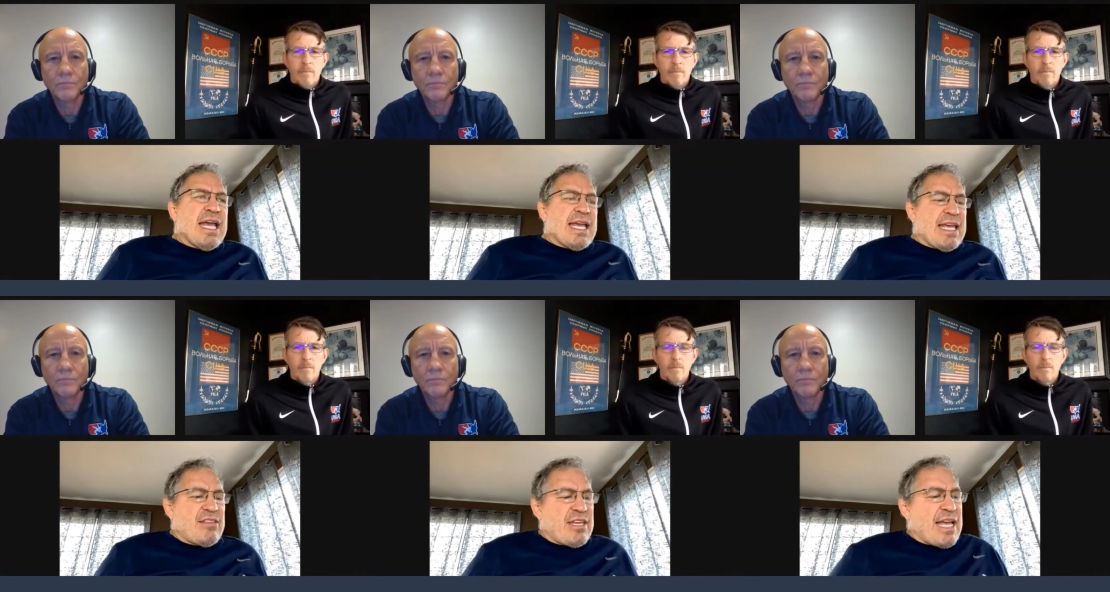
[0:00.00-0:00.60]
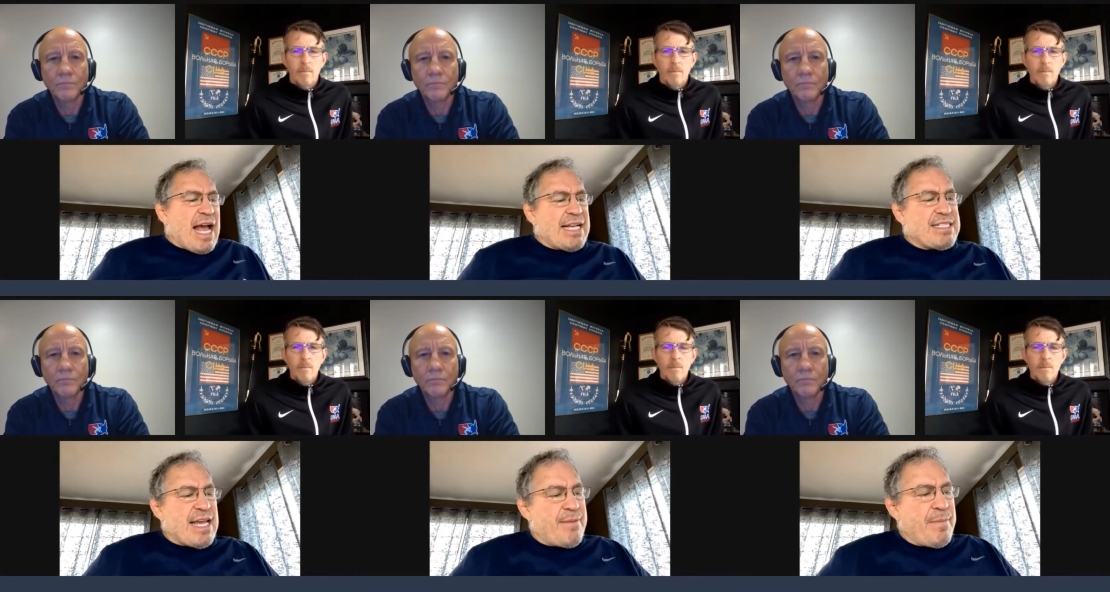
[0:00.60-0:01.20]
Speaker 1: get the guys
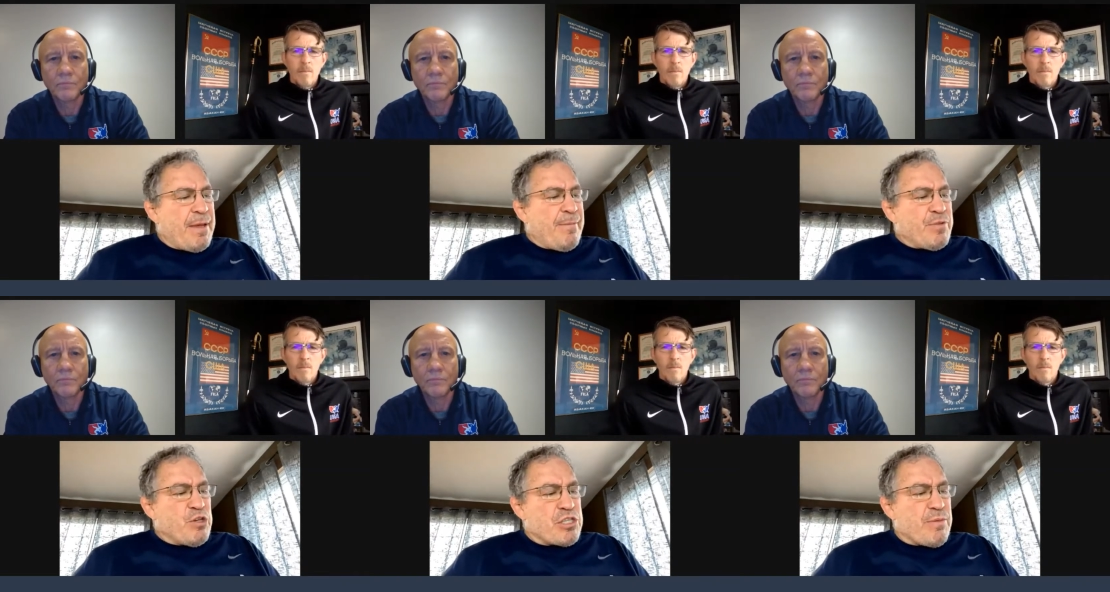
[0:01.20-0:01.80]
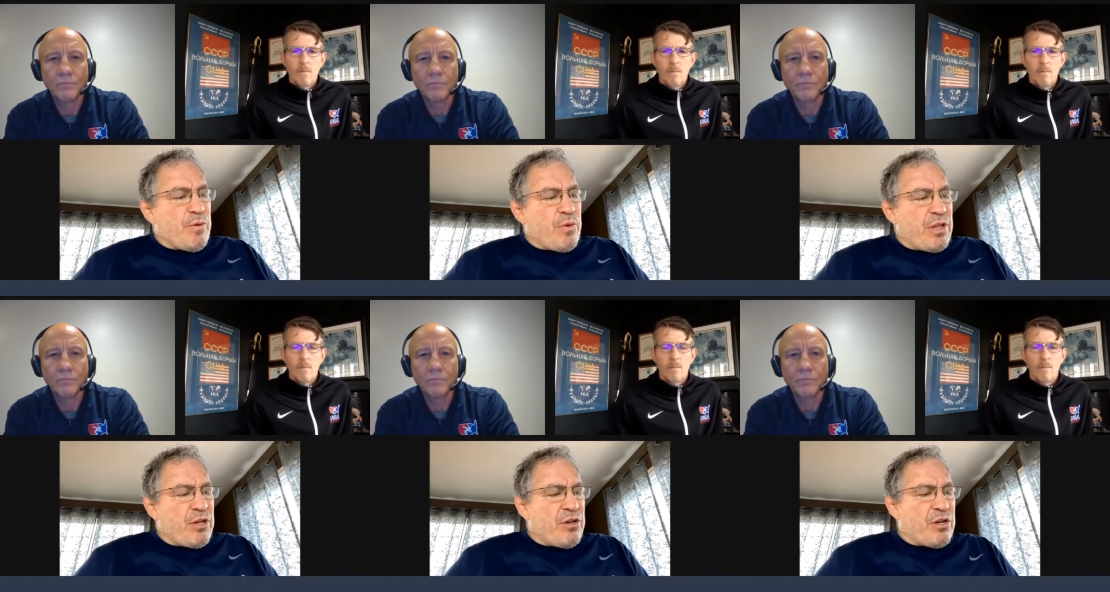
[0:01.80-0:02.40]
that used to be
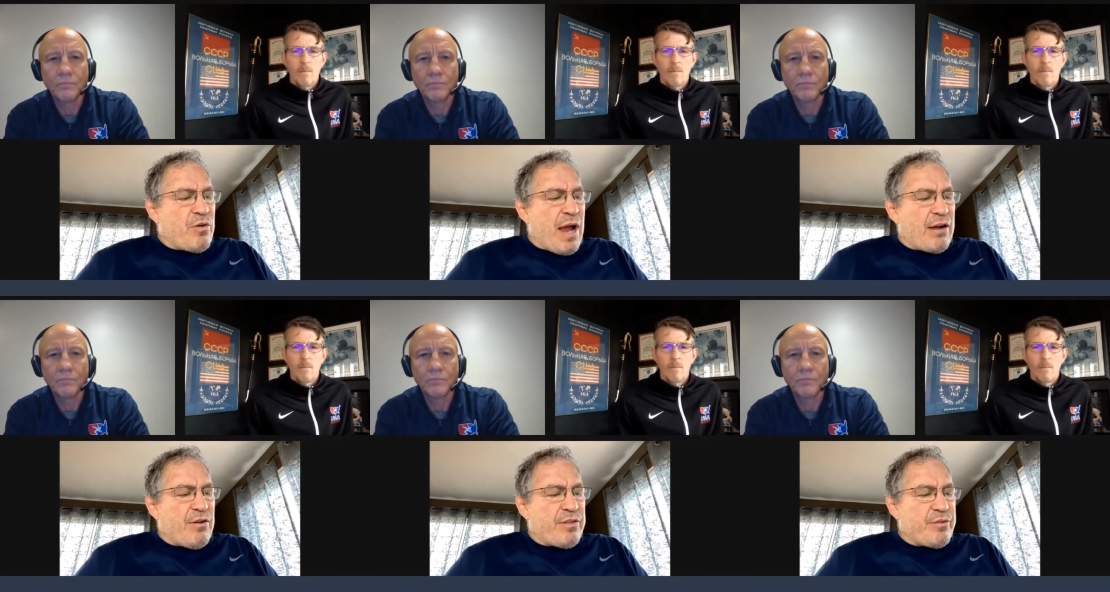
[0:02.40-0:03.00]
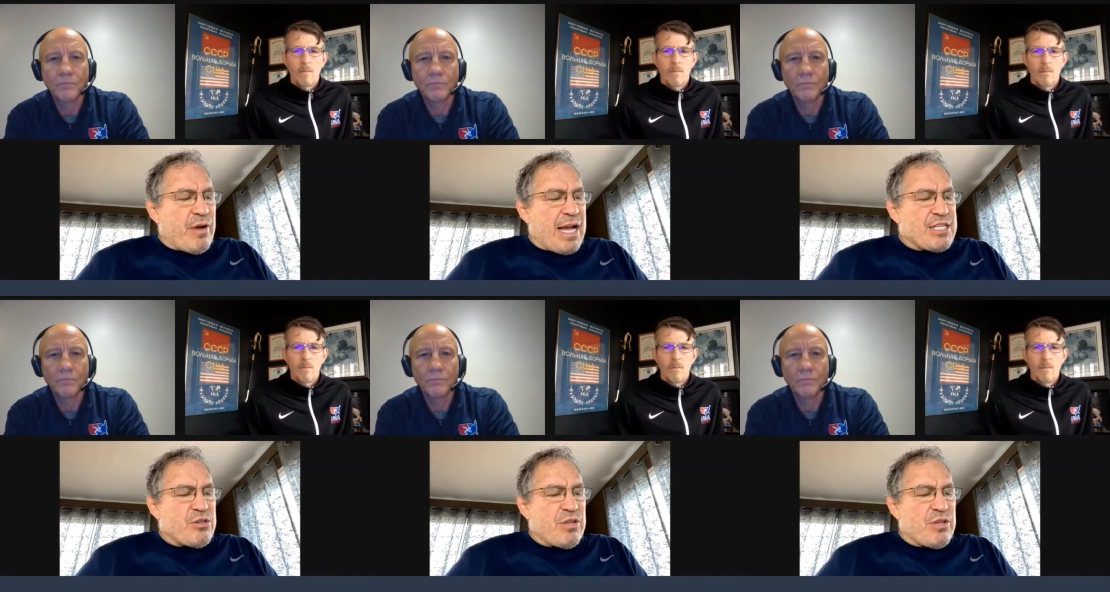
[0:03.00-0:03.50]
really good in Greco through high school.